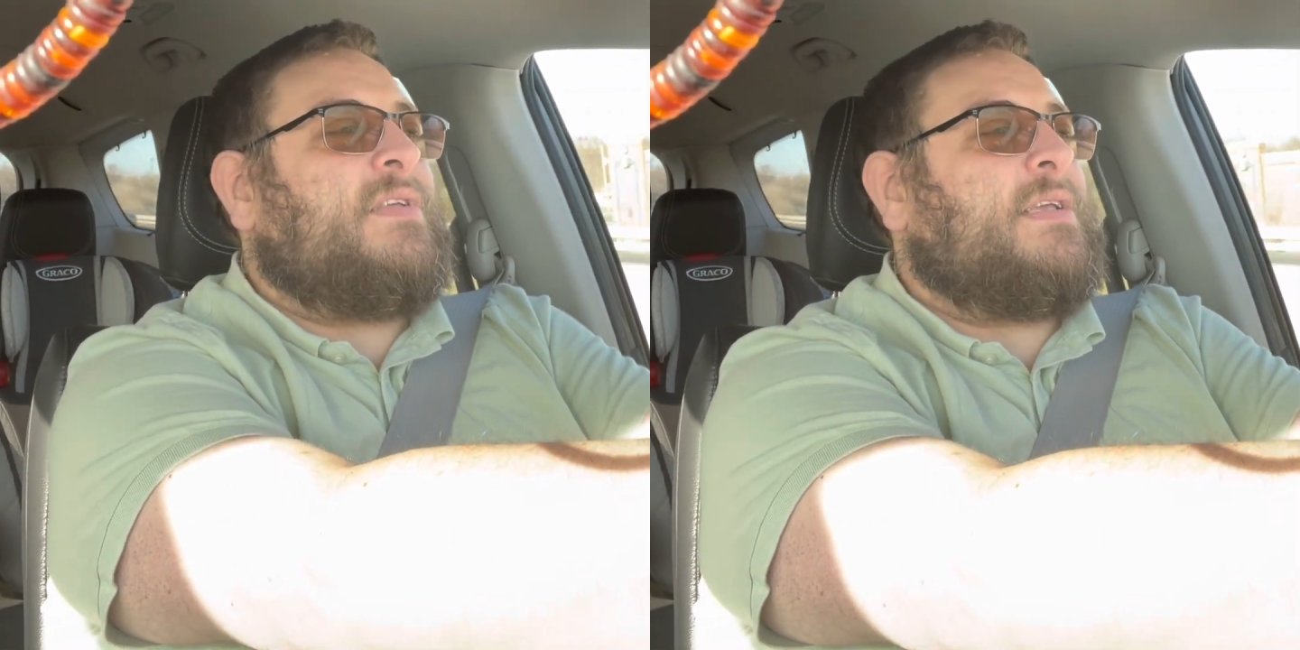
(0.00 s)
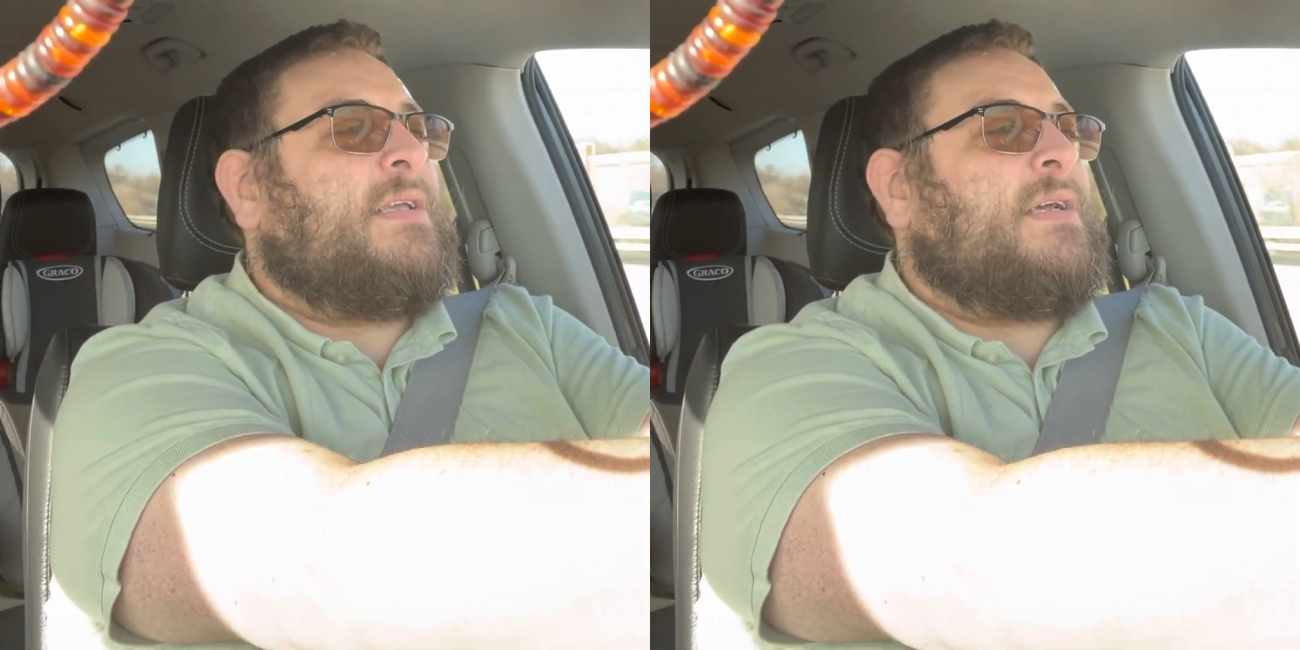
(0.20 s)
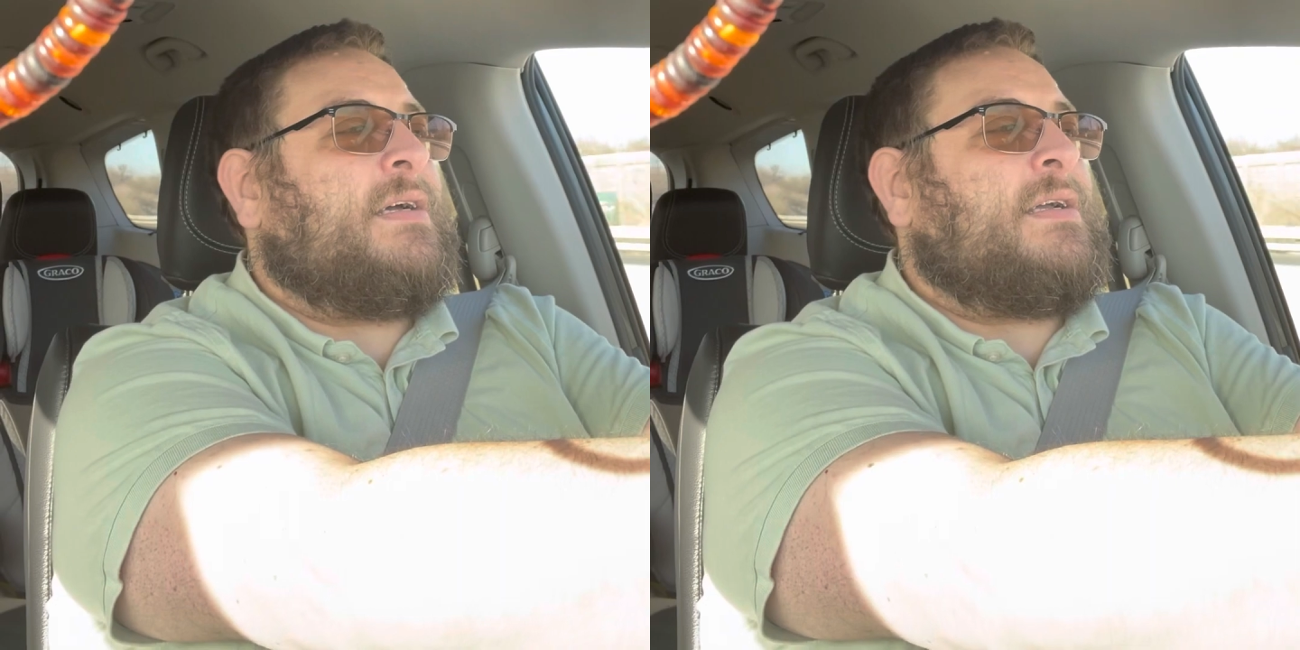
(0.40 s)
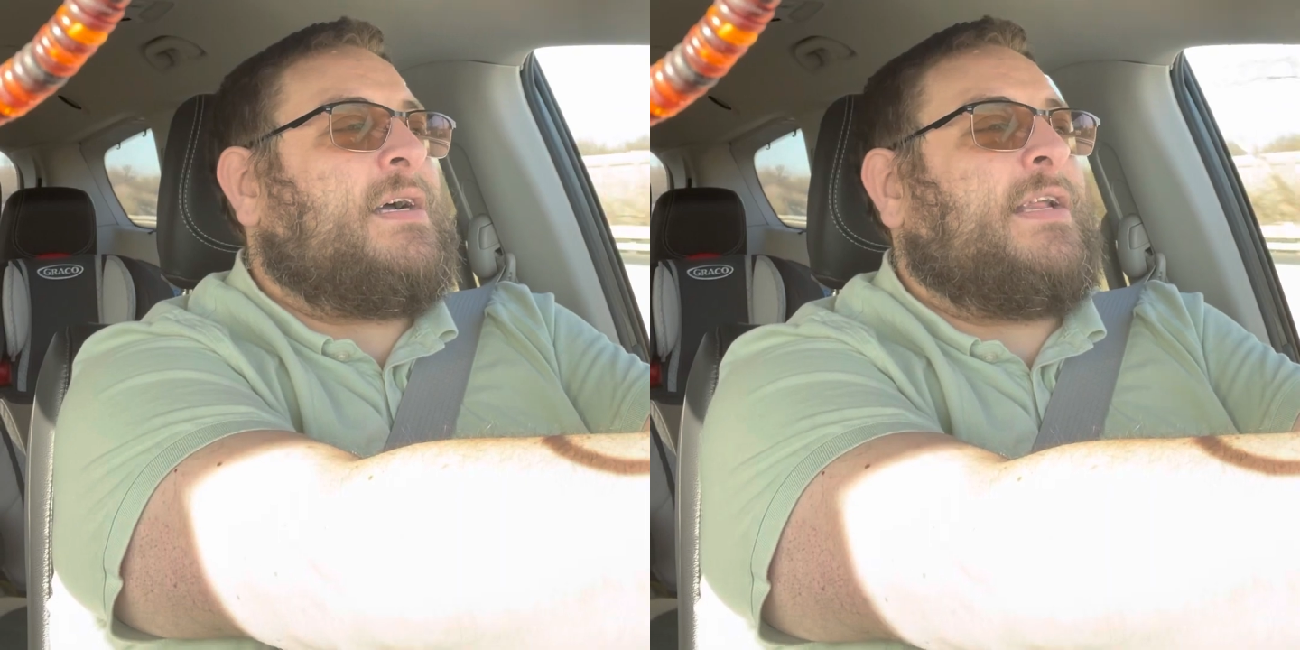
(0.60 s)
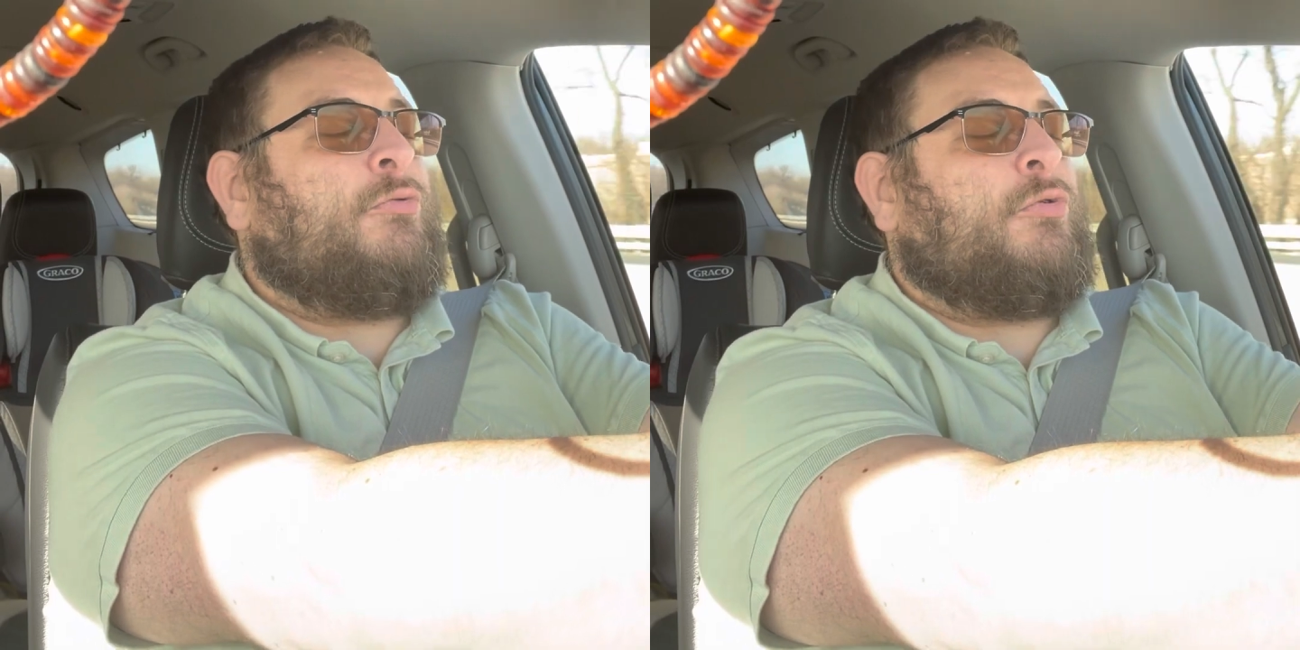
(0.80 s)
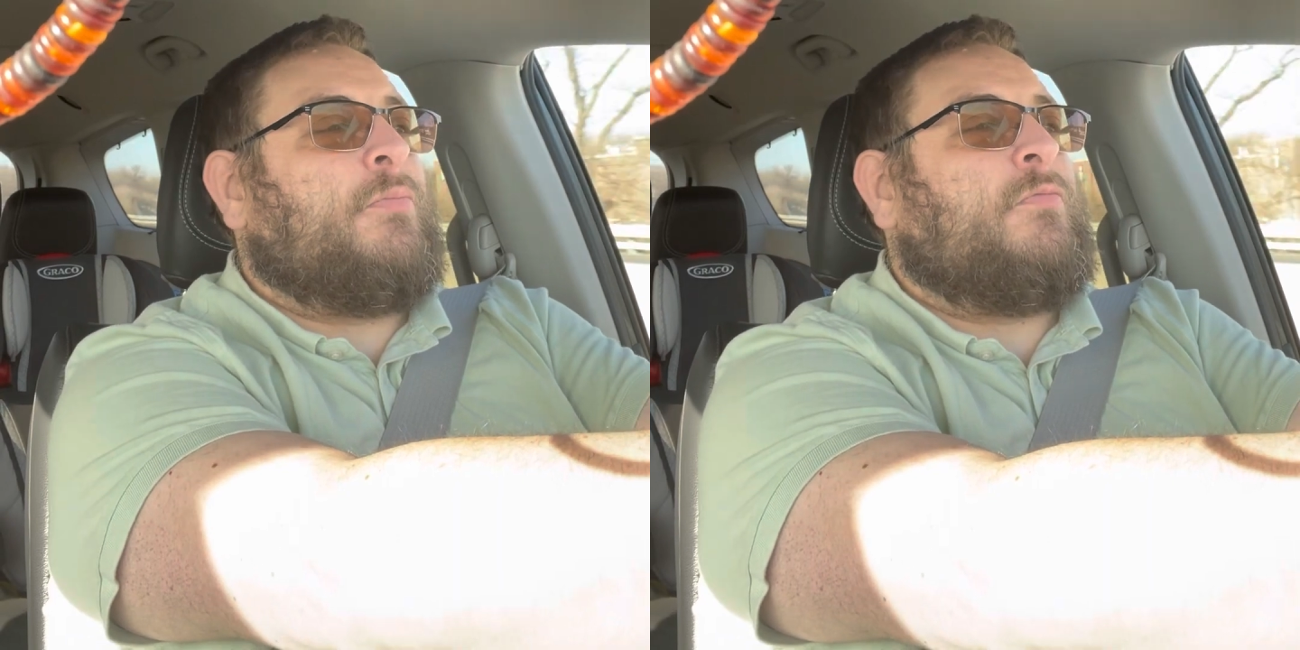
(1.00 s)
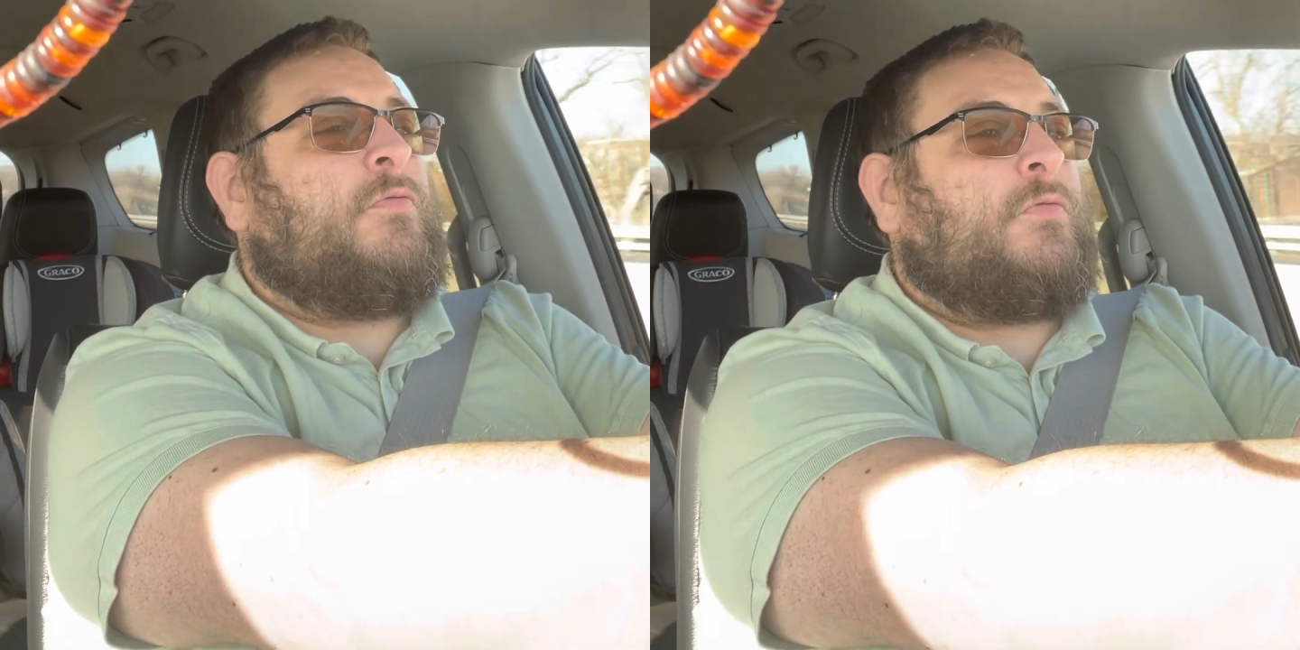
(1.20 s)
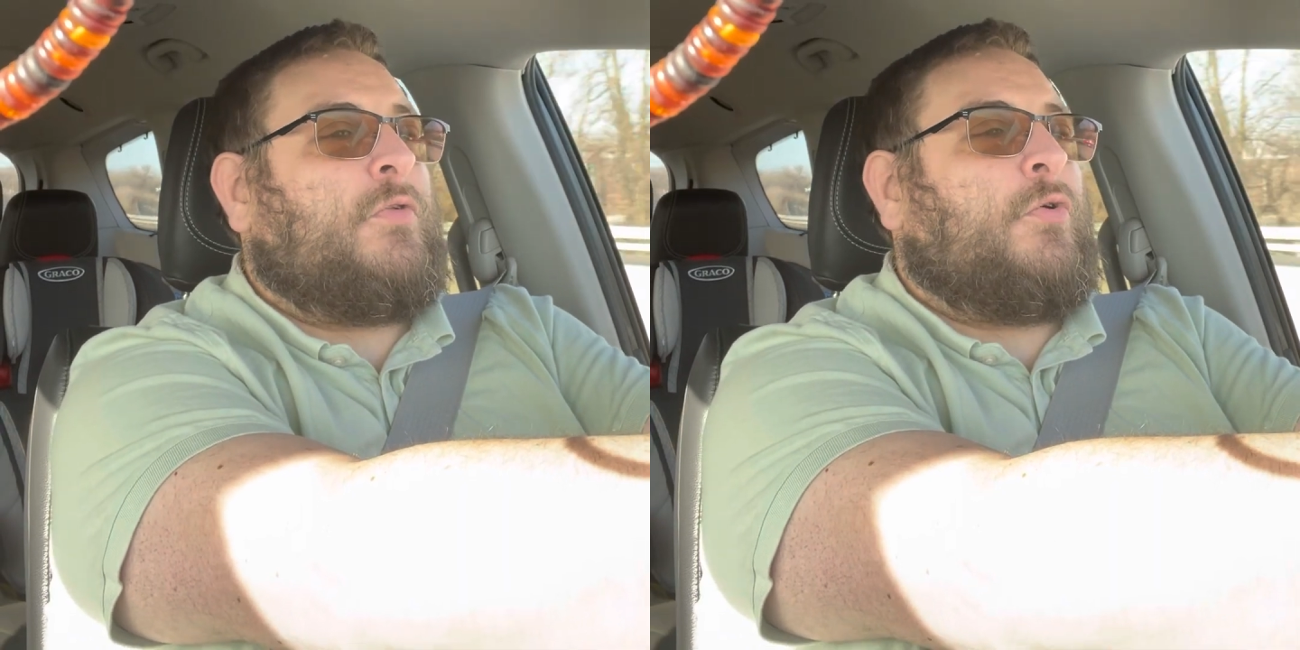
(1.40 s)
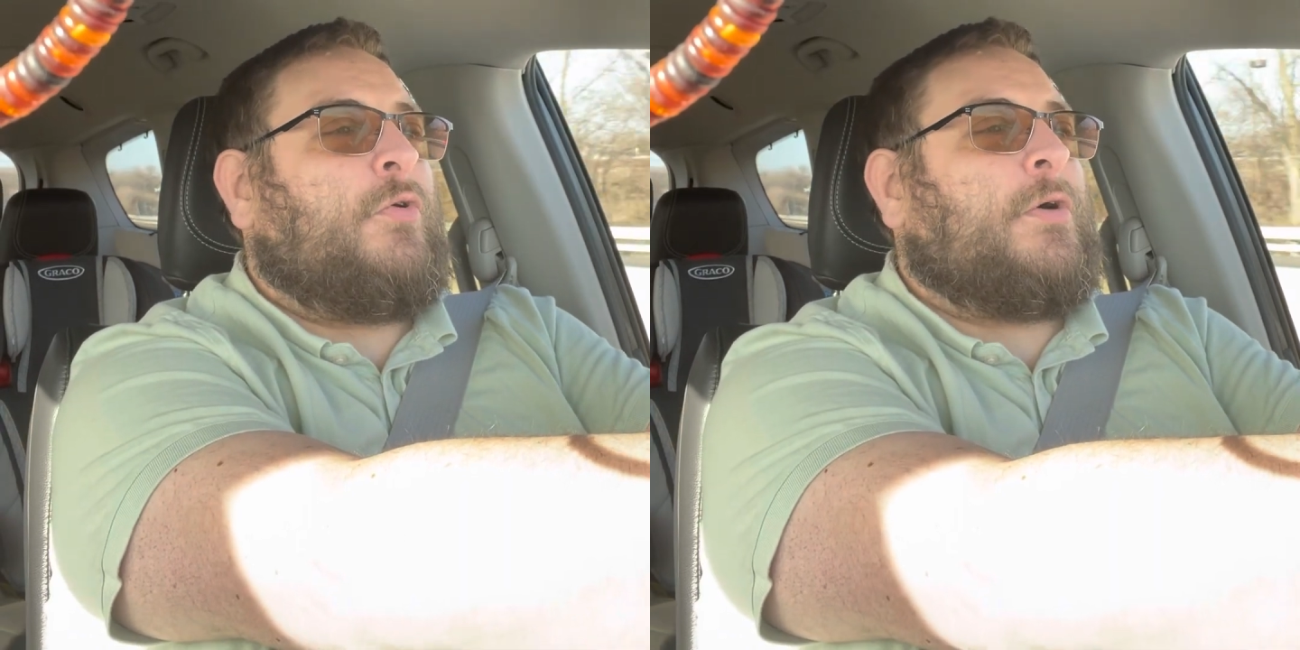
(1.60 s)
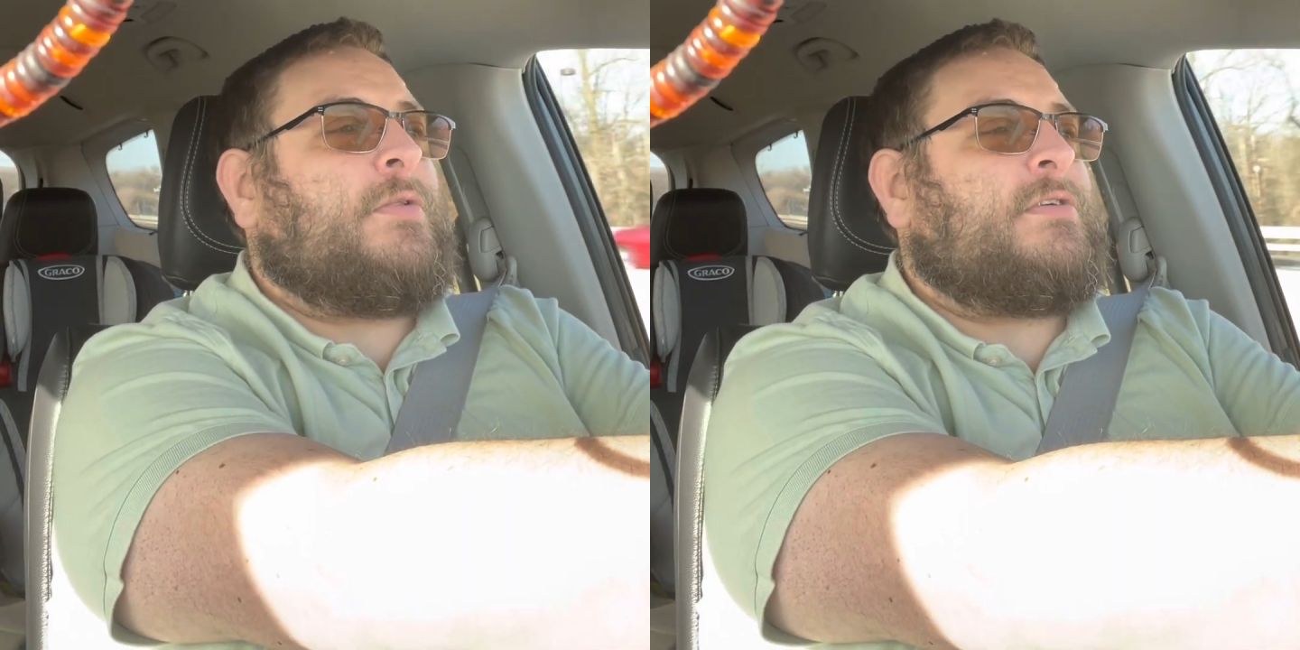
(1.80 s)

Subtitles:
the cutting room floor.